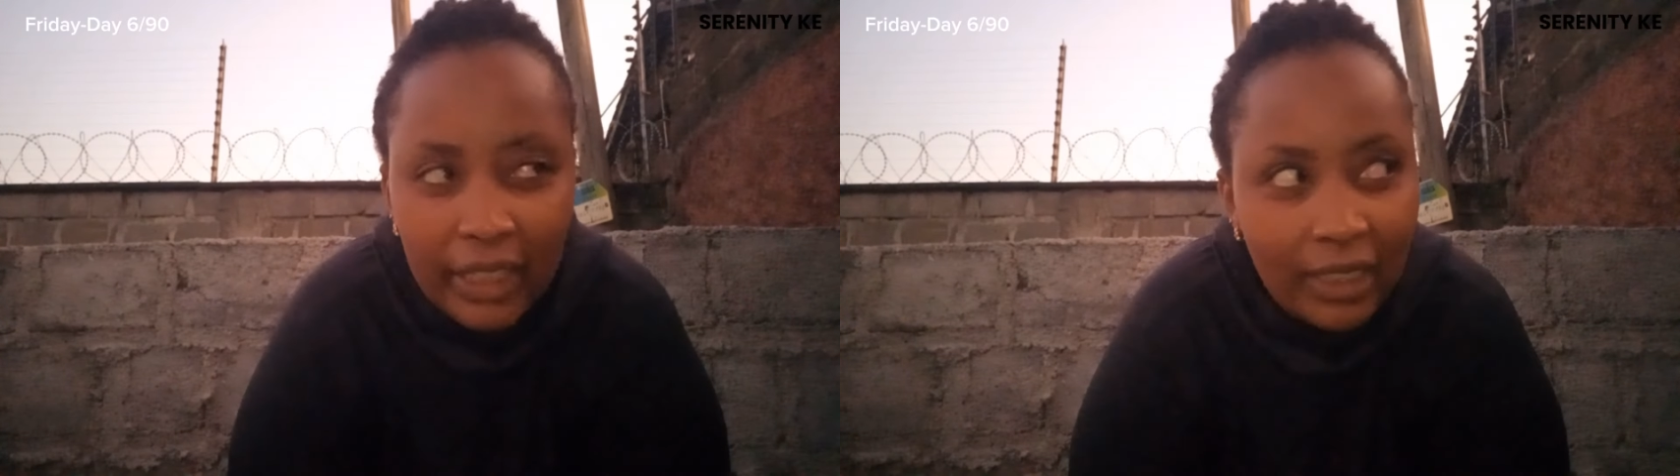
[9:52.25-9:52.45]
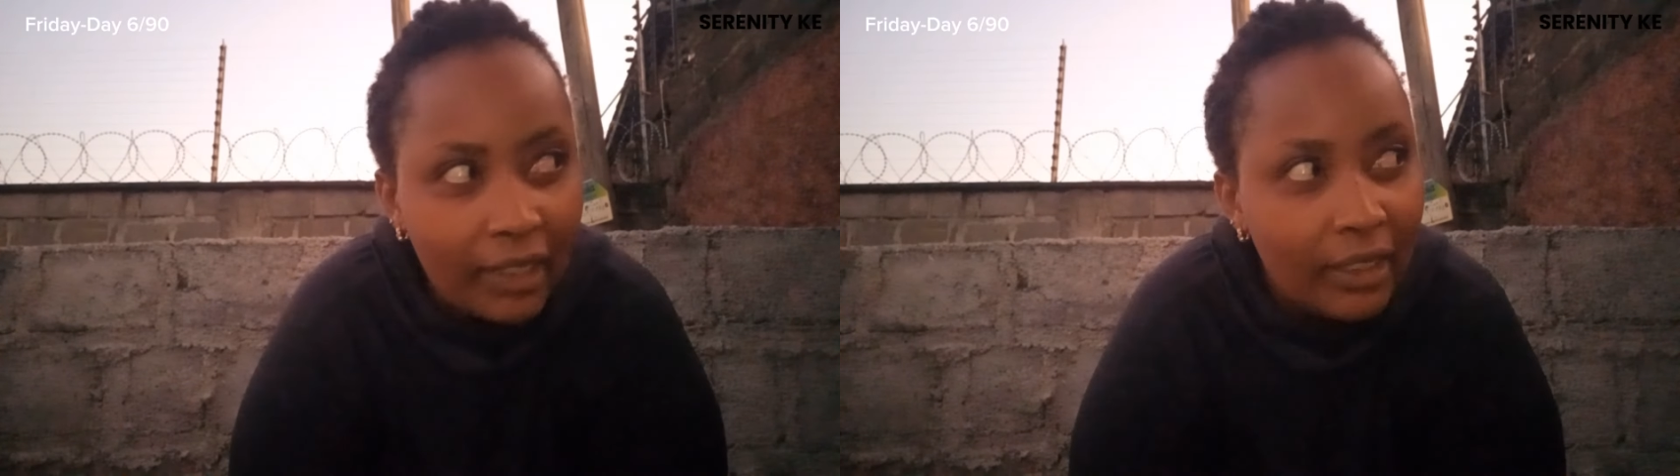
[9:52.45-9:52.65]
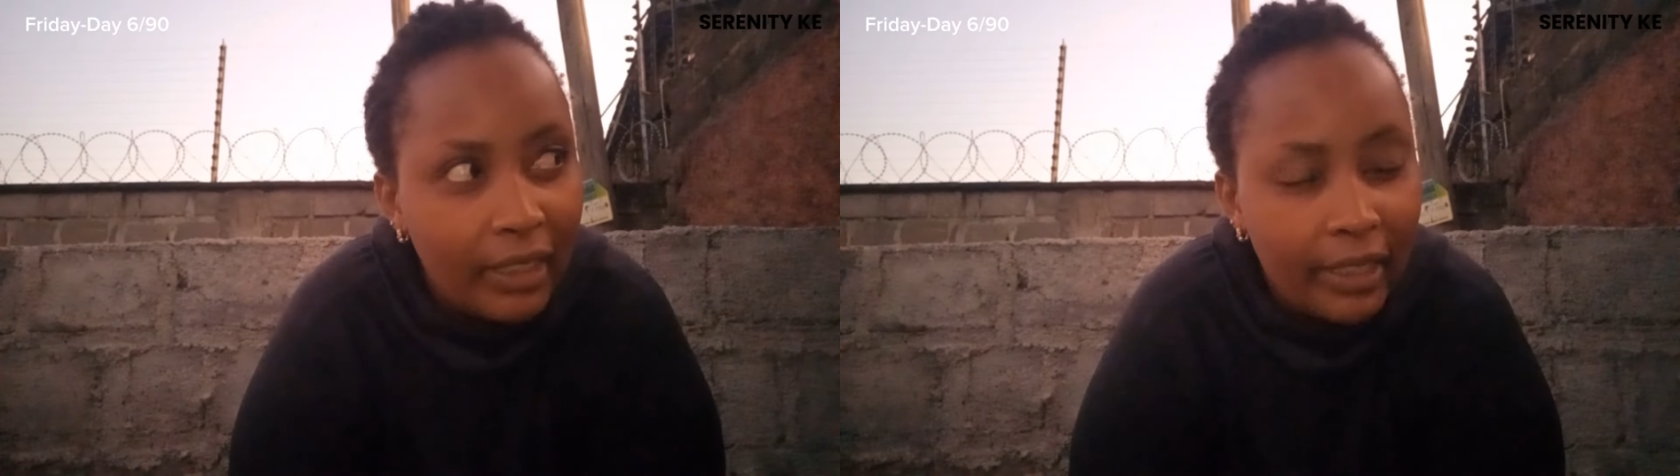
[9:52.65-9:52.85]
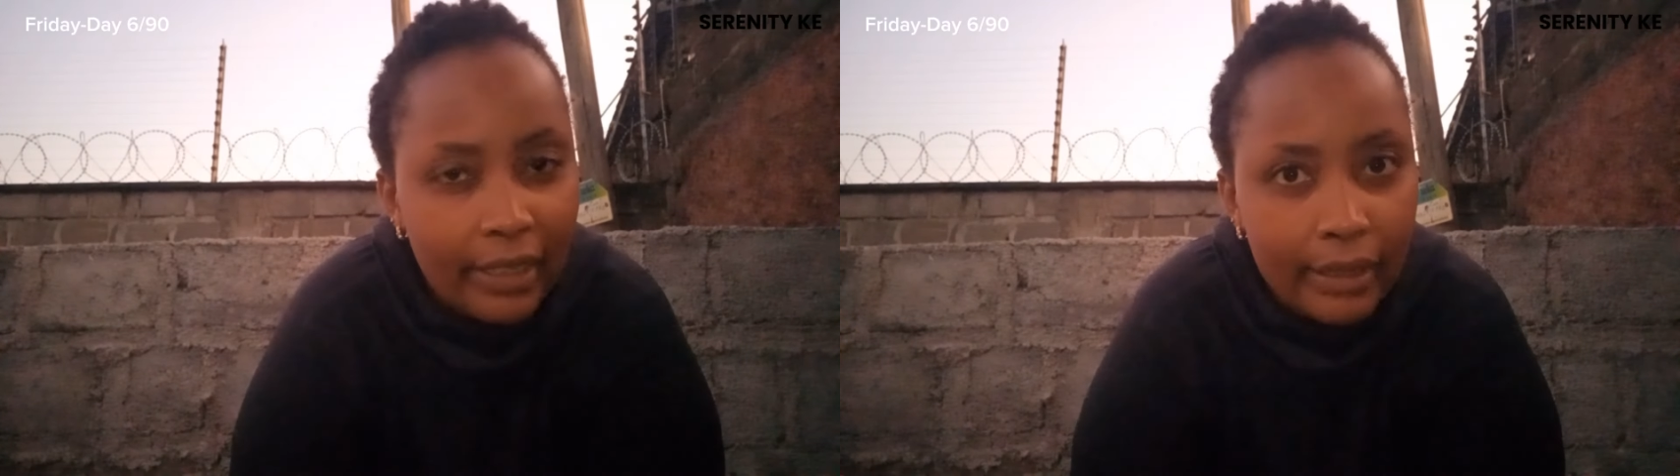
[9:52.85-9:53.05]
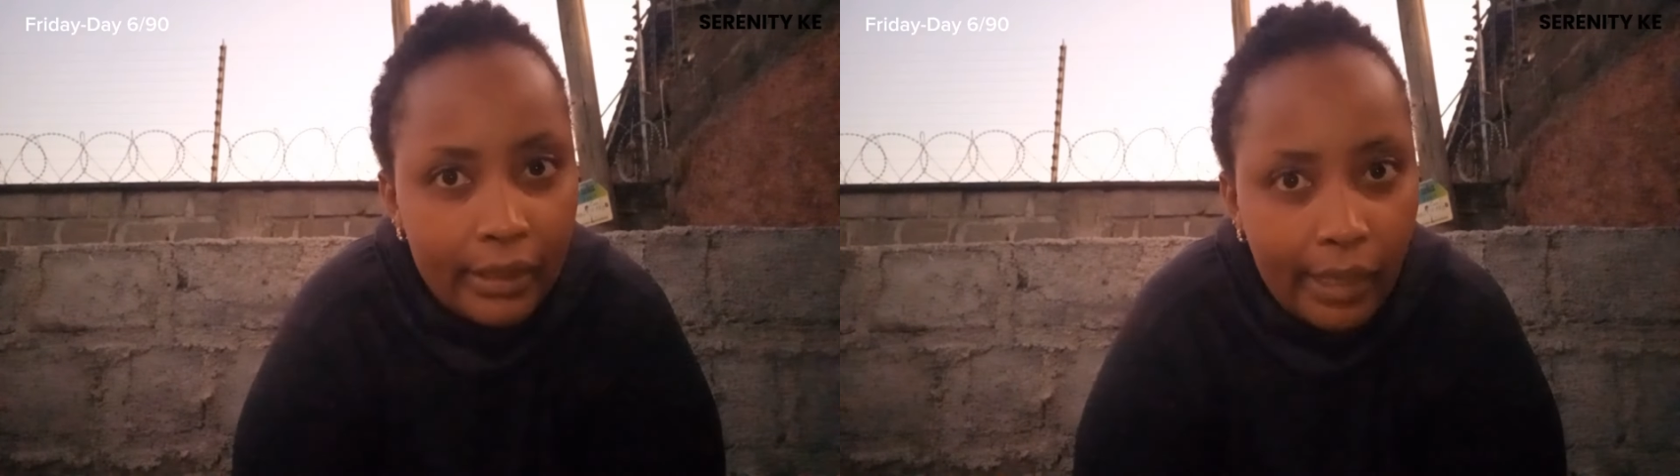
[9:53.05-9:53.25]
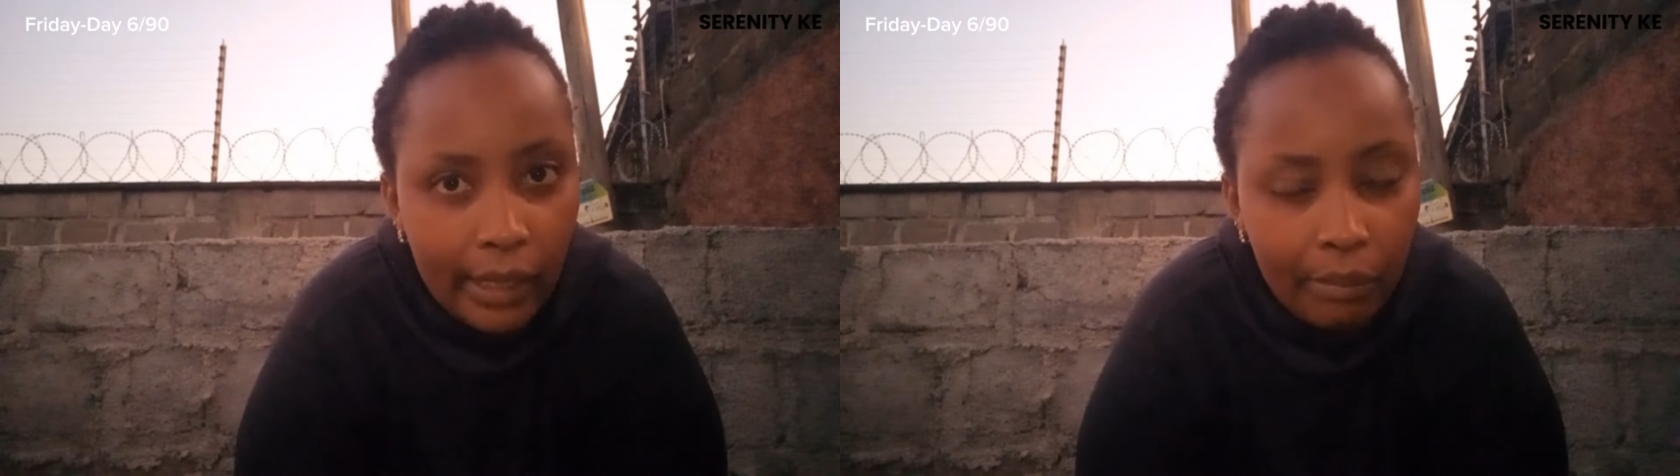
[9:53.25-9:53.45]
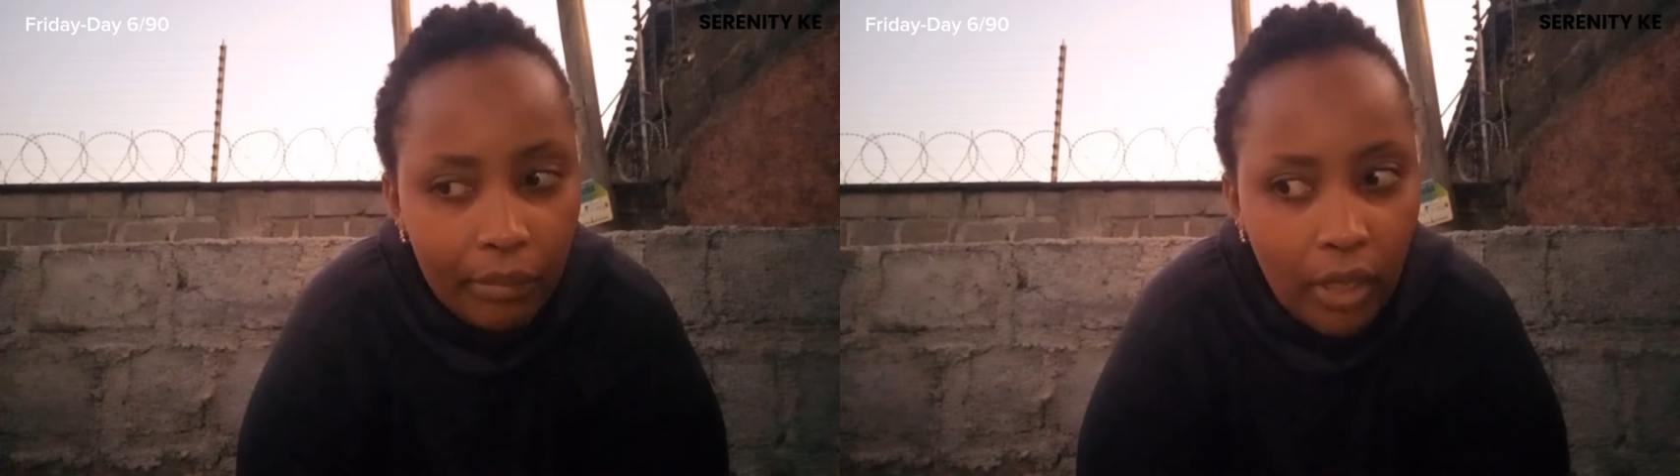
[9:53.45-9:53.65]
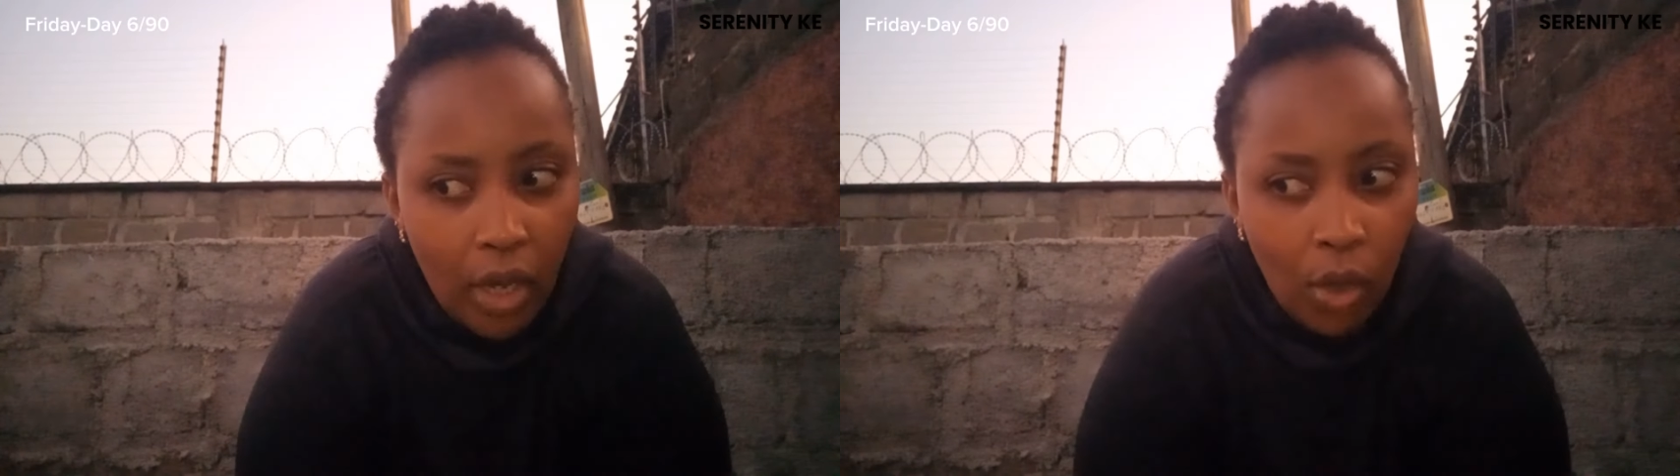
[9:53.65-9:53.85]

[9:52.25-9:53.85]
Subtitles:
I succeeded this time